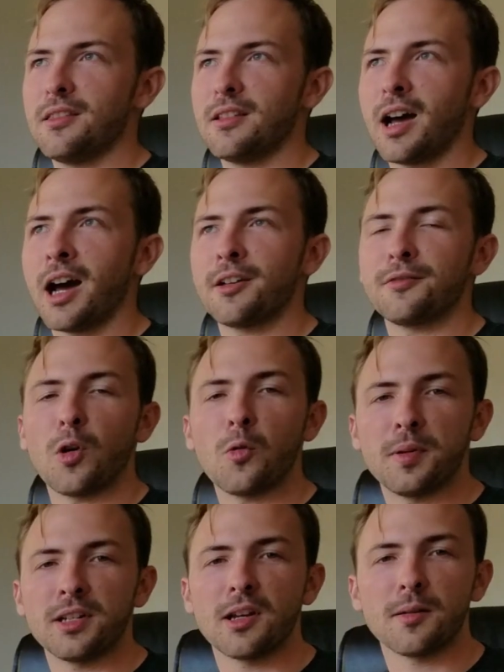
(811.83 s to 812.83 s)
I've
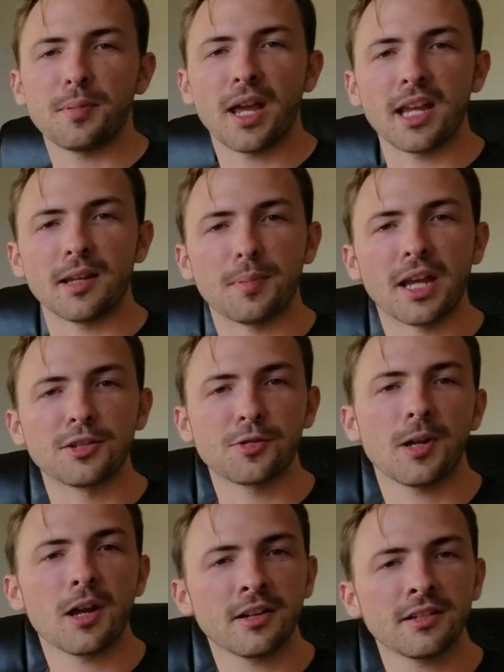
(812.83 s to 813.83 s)
opened up a
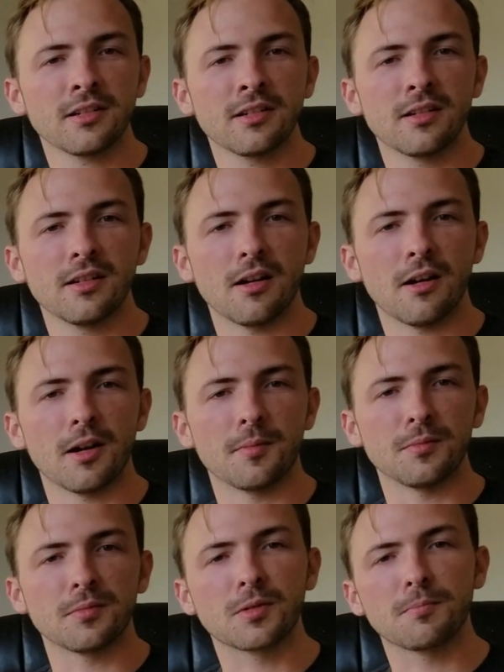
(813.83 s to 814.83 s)
Patreon. Um,
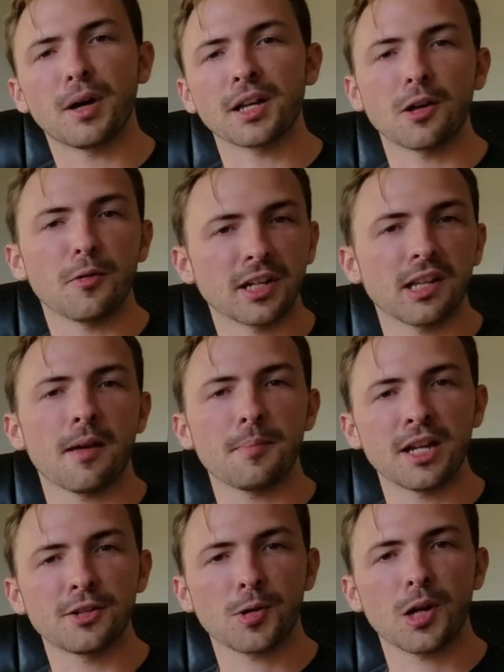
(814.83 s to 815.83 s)
by going to that
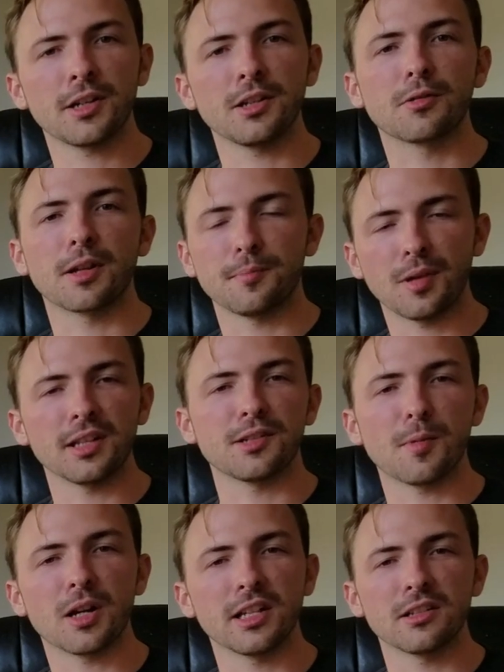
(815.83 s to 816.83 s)
Patreon, you can pledge
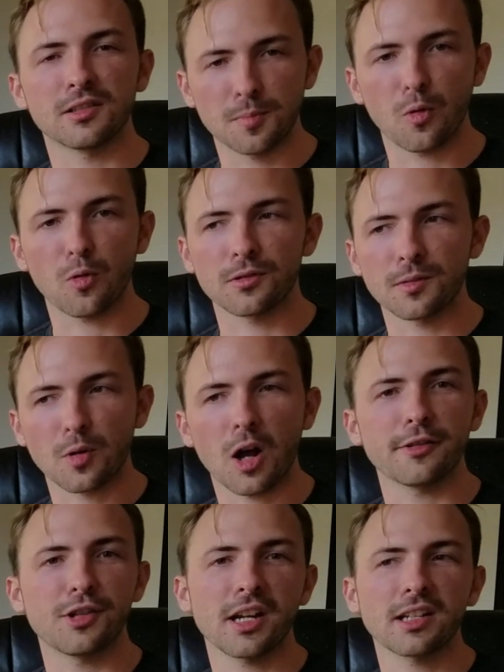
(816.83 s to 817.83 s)
money to support the
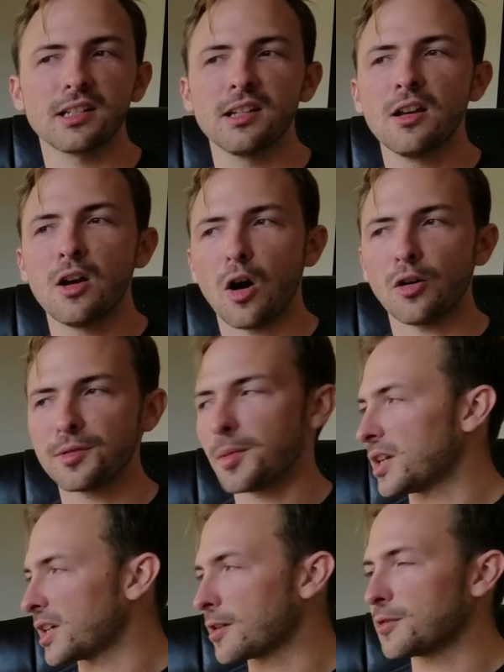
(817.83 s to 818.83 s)
project. All the
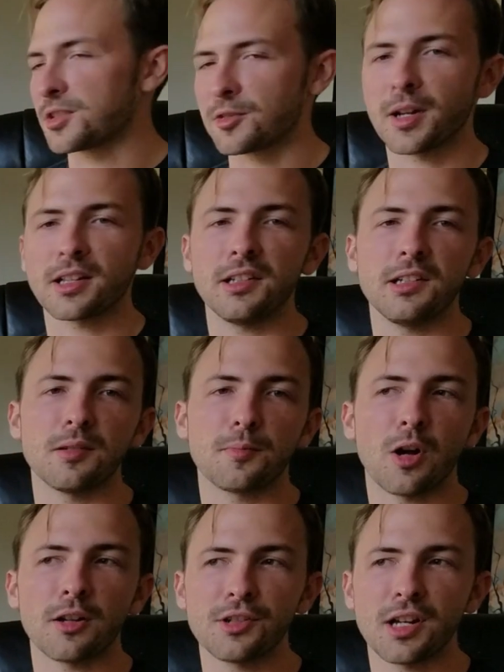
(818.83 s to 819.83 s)
money goes directly to the
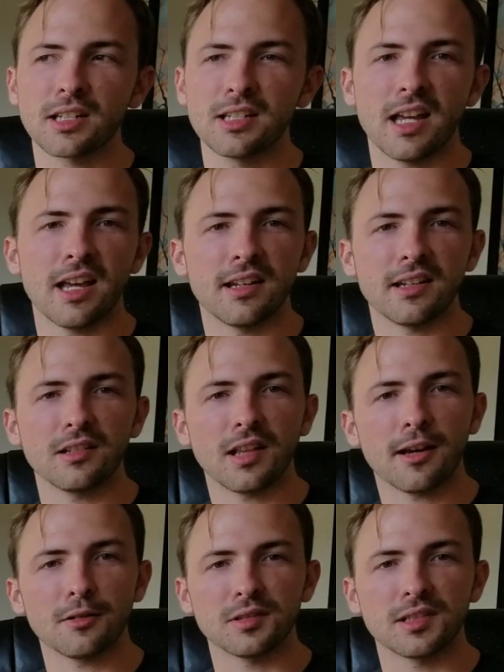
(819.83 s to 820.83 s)
project and
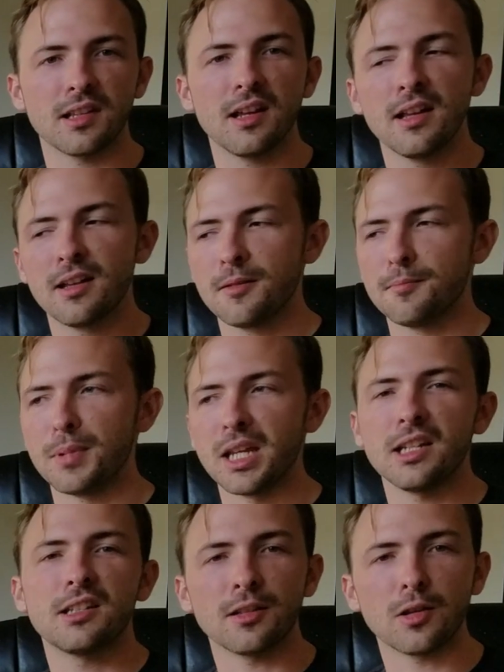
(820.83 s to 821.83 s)
allows me
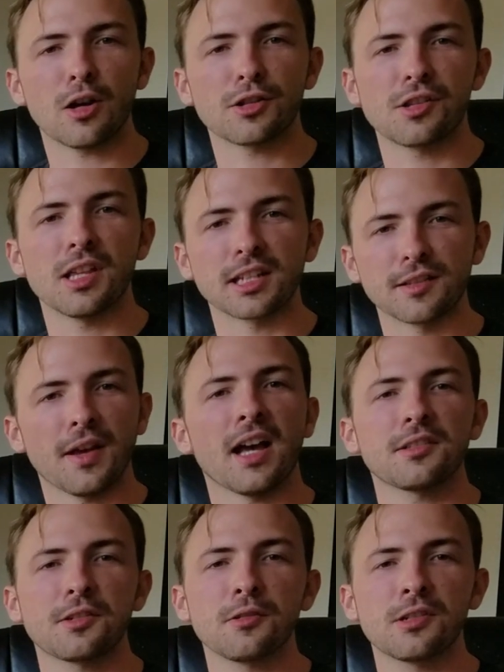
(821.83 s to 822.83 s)
to launch things
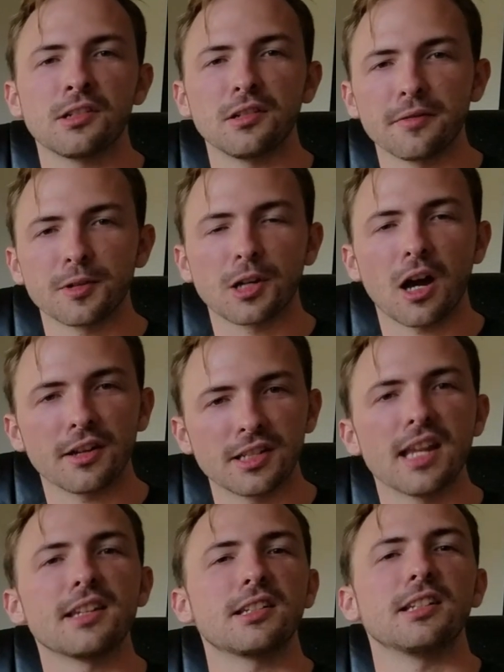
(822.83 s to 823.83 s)
faster to deliver content to